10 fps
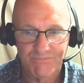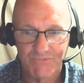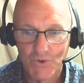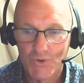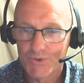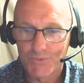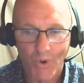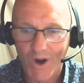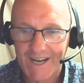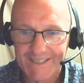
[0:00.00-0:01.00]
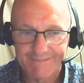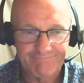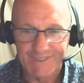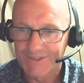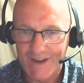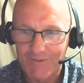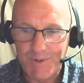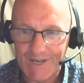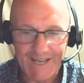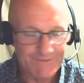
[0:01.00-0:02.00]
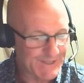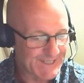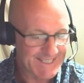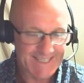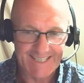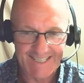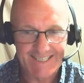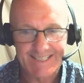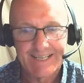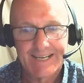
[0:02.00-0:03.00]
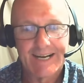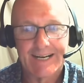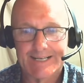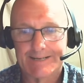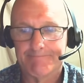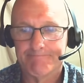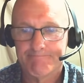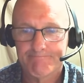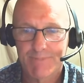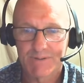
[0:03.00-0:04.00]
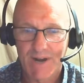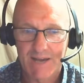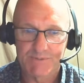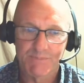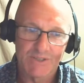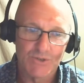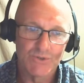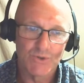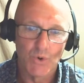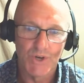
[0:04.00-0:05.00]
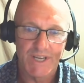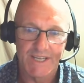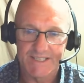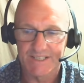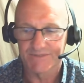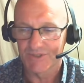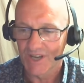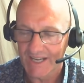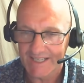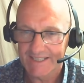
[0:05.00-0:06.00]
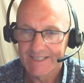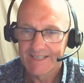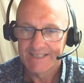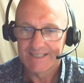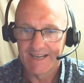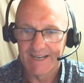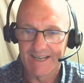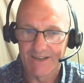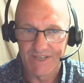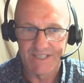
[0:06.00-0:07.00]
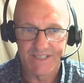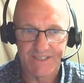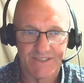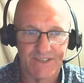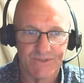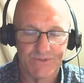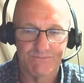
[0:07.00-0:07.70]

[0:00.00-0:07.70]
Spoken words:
food, wine, everybody loves these things. But perhaps my two quirkiest, if you like, areas that I've